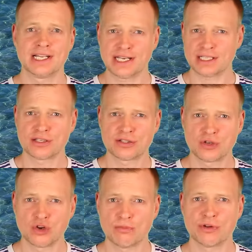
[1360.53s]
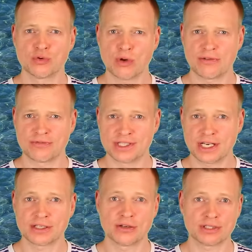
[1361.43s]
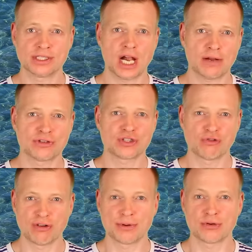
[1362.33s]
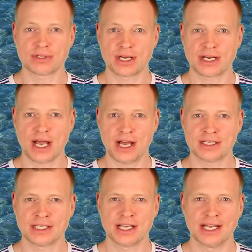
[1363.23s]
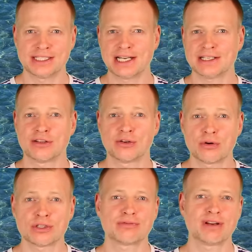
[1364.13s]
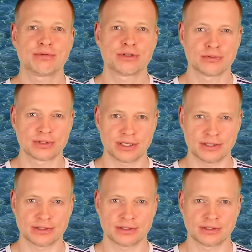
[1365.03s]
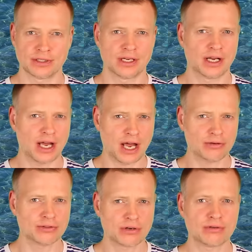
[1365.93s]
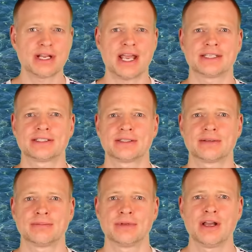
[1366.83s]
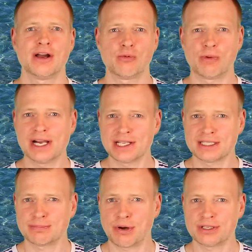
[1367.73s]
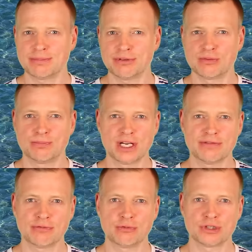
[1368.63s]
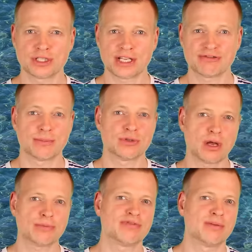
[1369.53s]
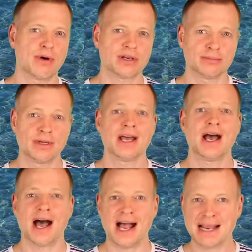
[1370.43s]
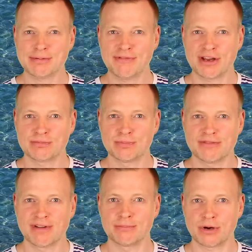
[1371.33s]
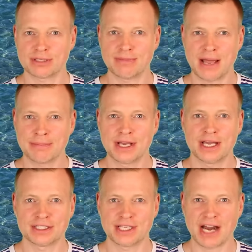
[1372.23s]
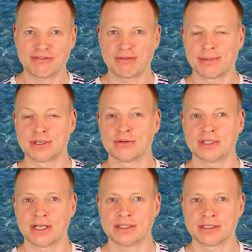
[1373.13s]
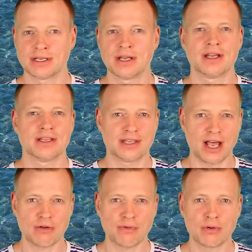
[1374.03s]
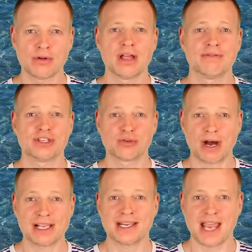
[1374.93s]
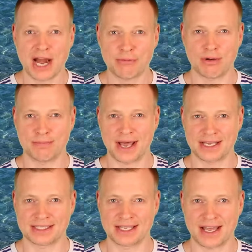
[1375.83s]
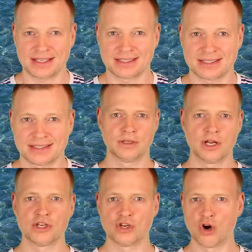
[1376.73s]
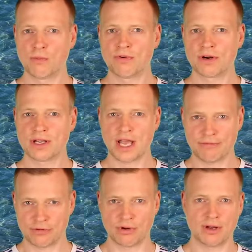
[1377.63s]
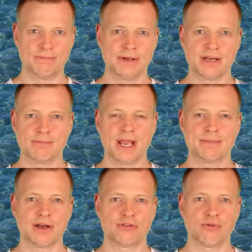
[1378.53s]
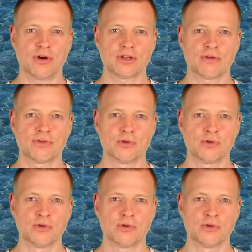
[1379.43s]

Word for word: let us assume you have digged yourself through the producer cards and selected your three producers. How to go next? While it is possible to build the food chains from the top to the bottom, I prefer to build them bottom up and start from the producers. Now though, the trial and error part starts. You hopefully have your pen and paper in front of